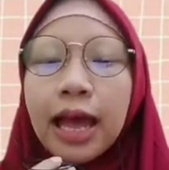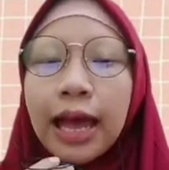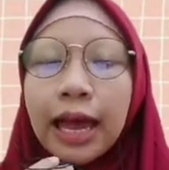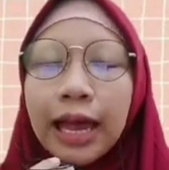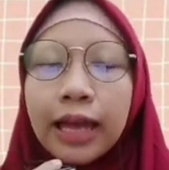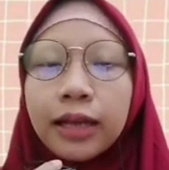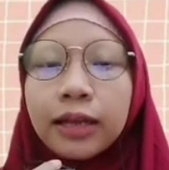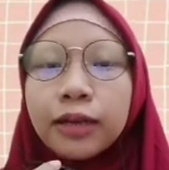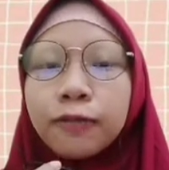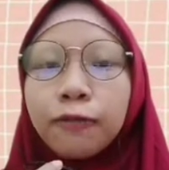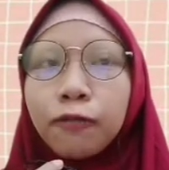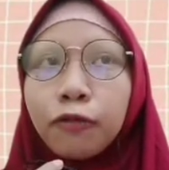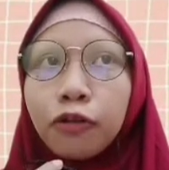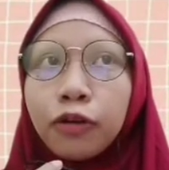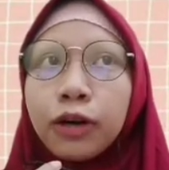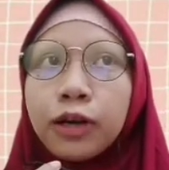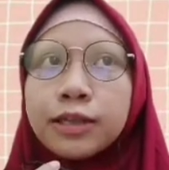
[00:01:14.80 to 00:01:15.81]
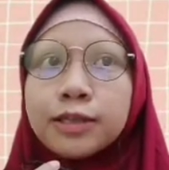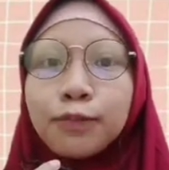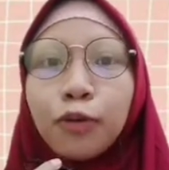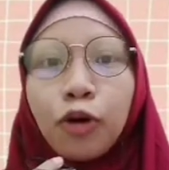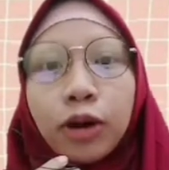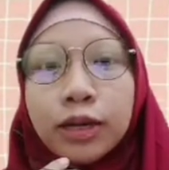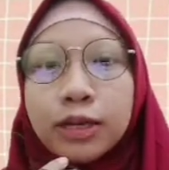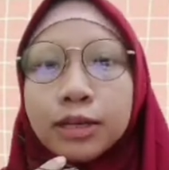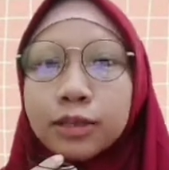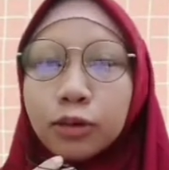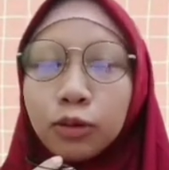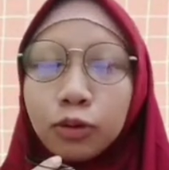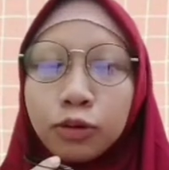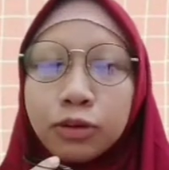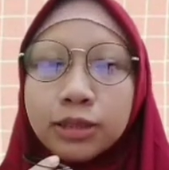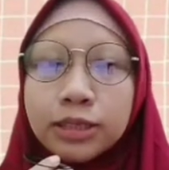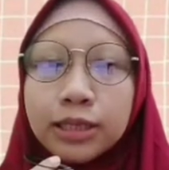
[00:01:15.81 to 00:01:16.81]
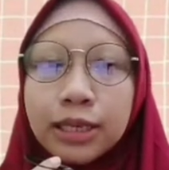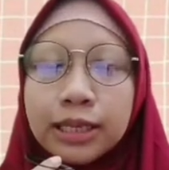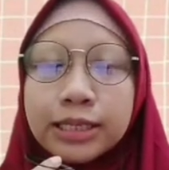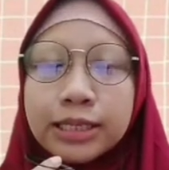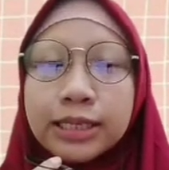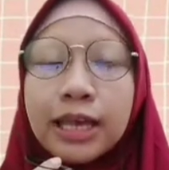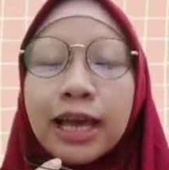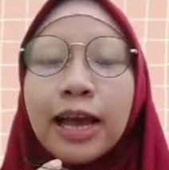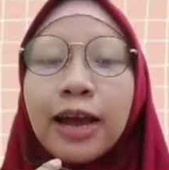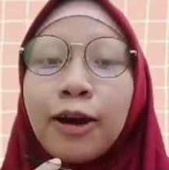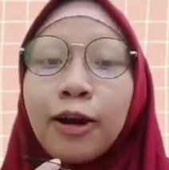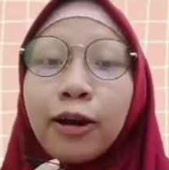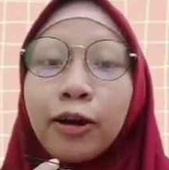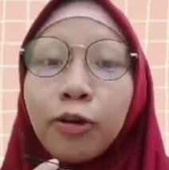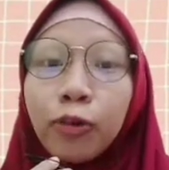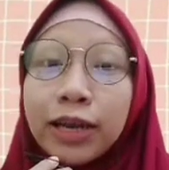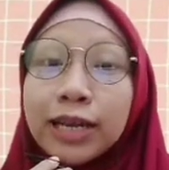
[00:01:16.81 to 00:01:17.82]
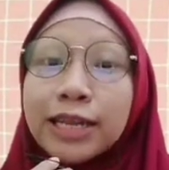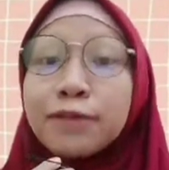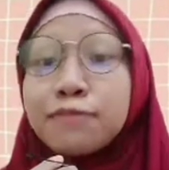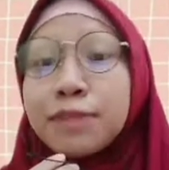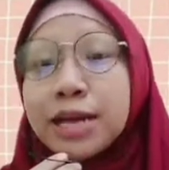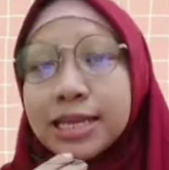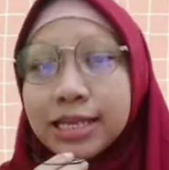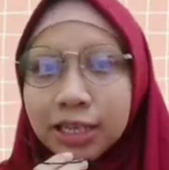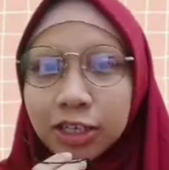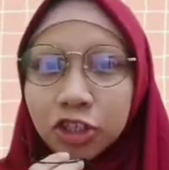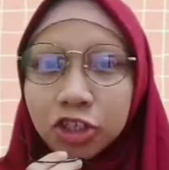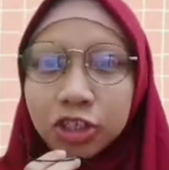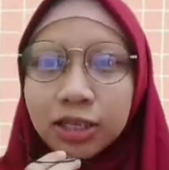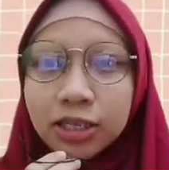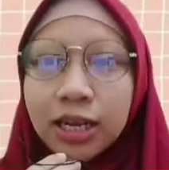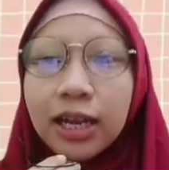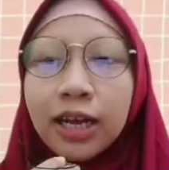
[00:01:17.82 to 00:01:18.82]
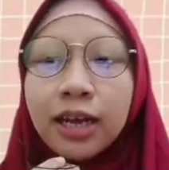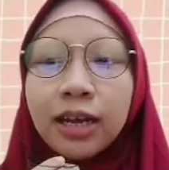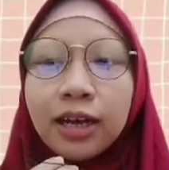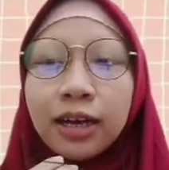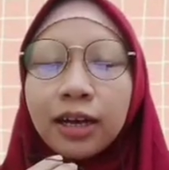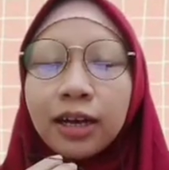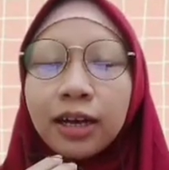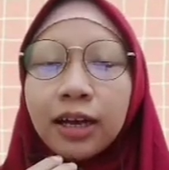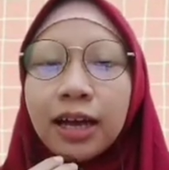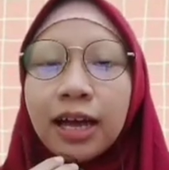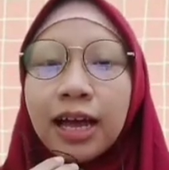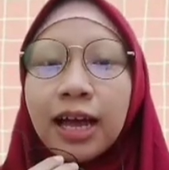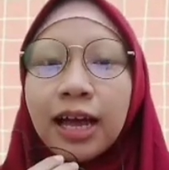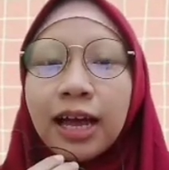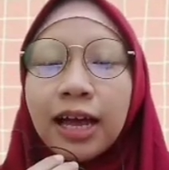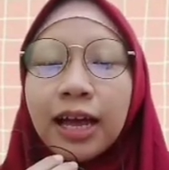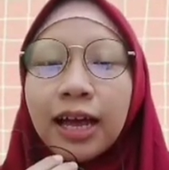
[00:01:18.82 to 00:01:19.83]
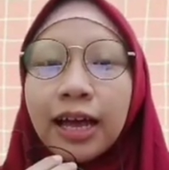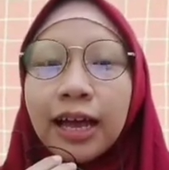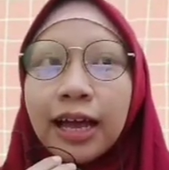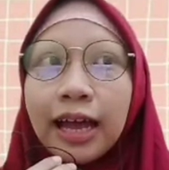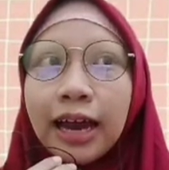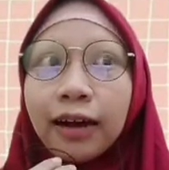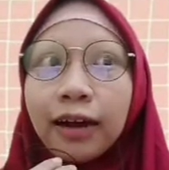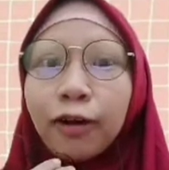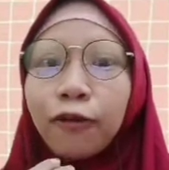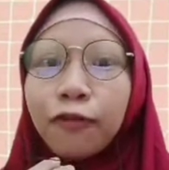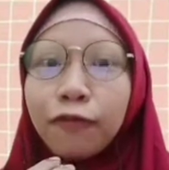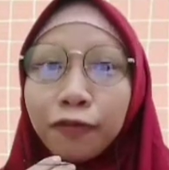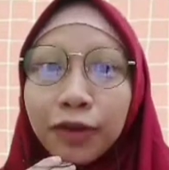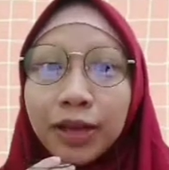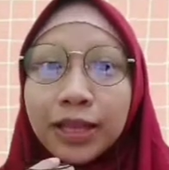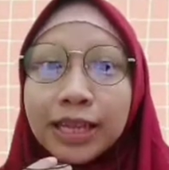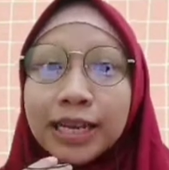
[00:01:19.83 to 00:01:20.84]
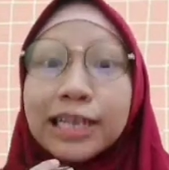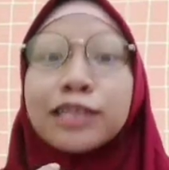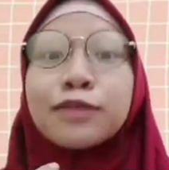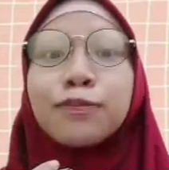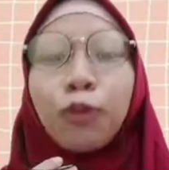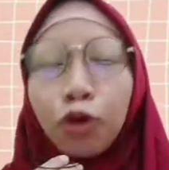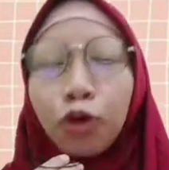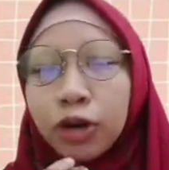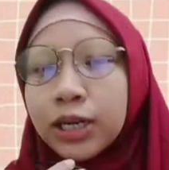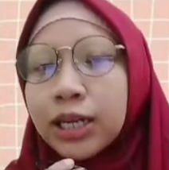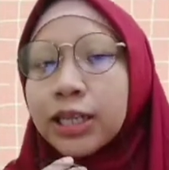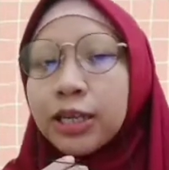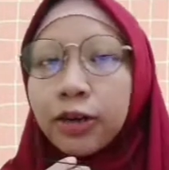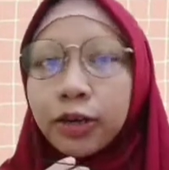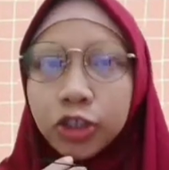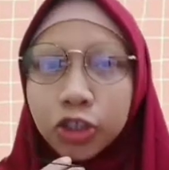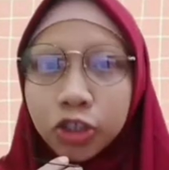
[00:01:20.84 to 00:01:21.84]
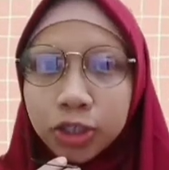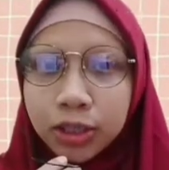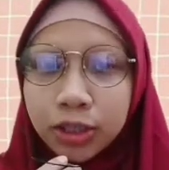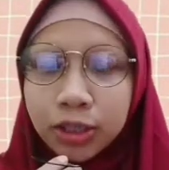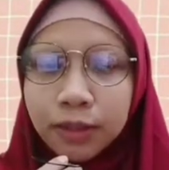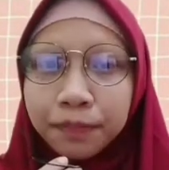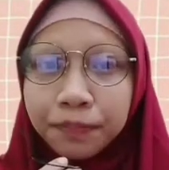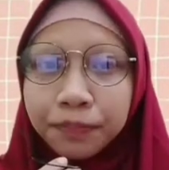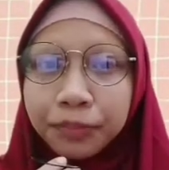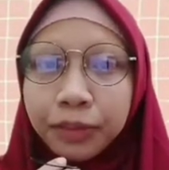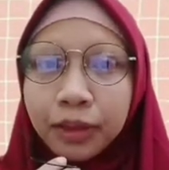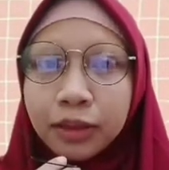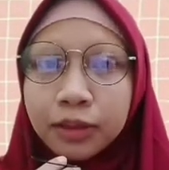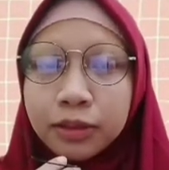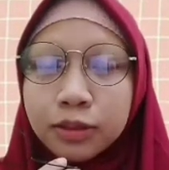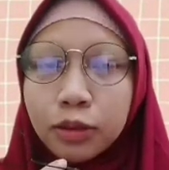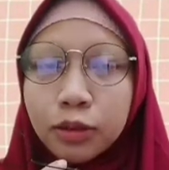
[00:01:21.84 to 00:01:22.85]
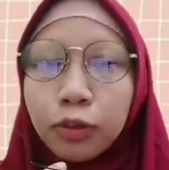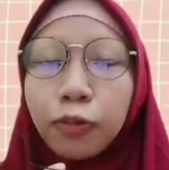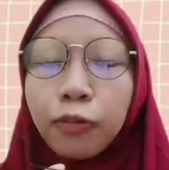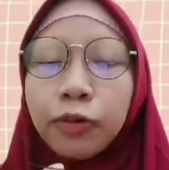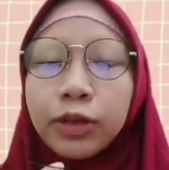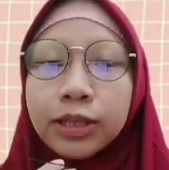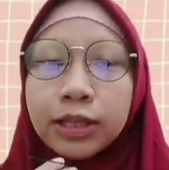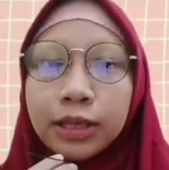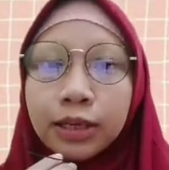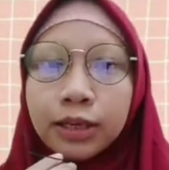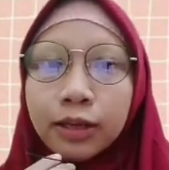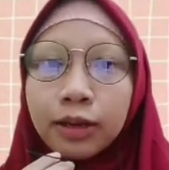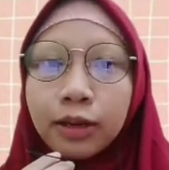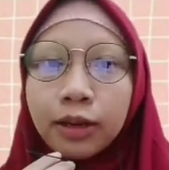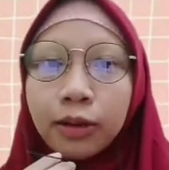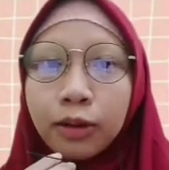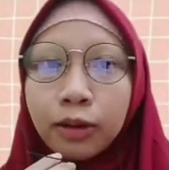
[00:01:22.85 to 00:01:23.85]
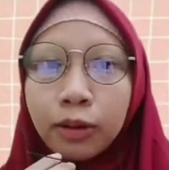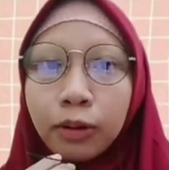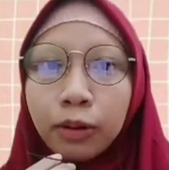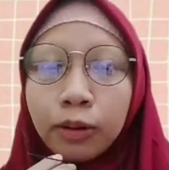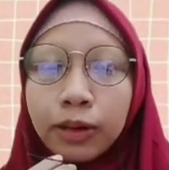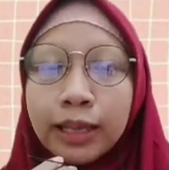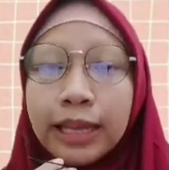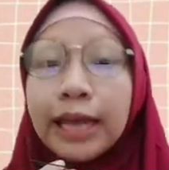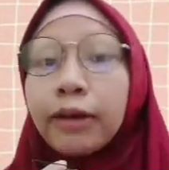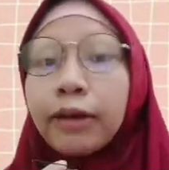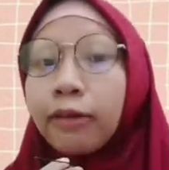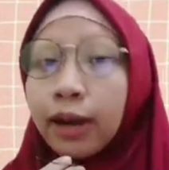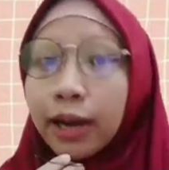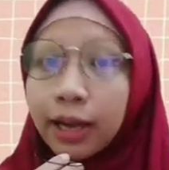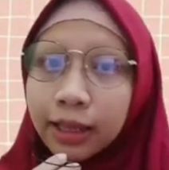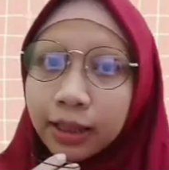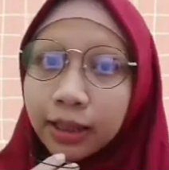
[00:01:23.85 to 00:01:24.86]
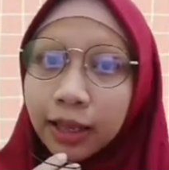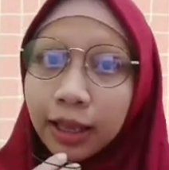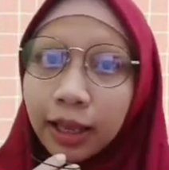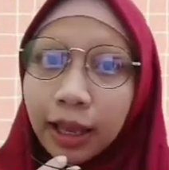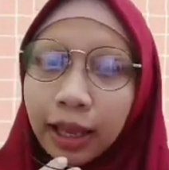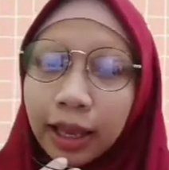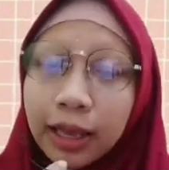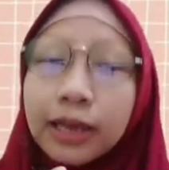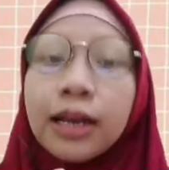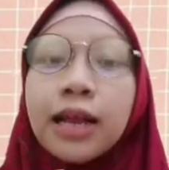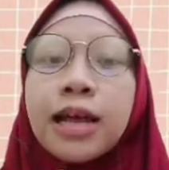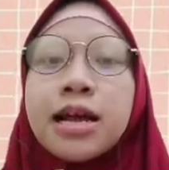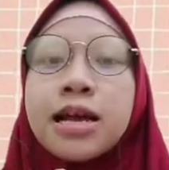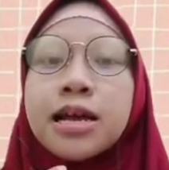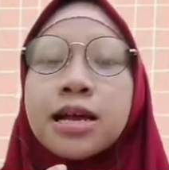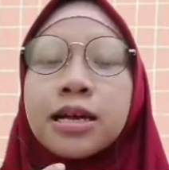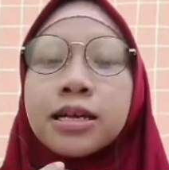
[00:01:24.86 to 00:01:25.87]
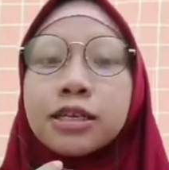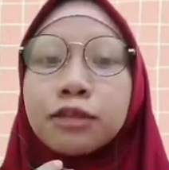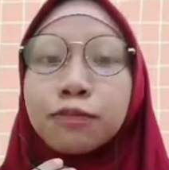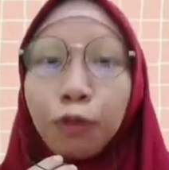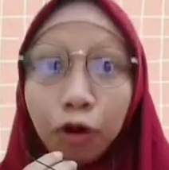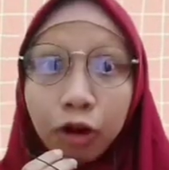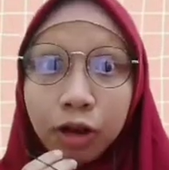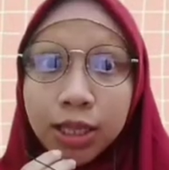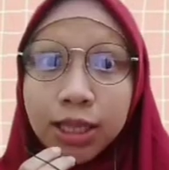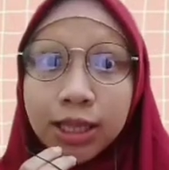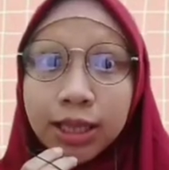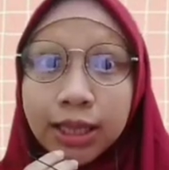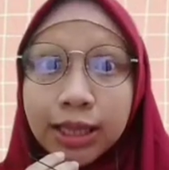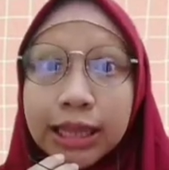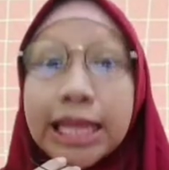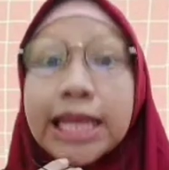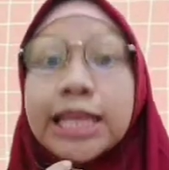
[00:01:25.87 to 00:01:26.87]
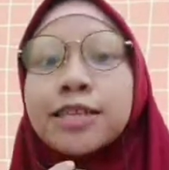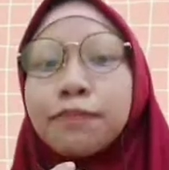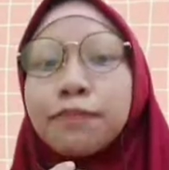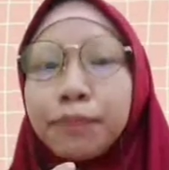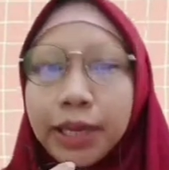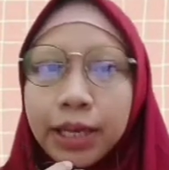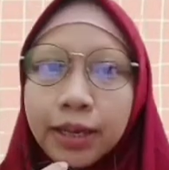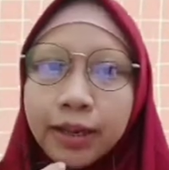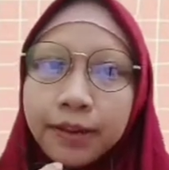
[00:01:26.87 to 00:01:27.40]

and for spoken discourse is when the message are conveyed in spoken interaction. So written, they write, and spoken, they speak.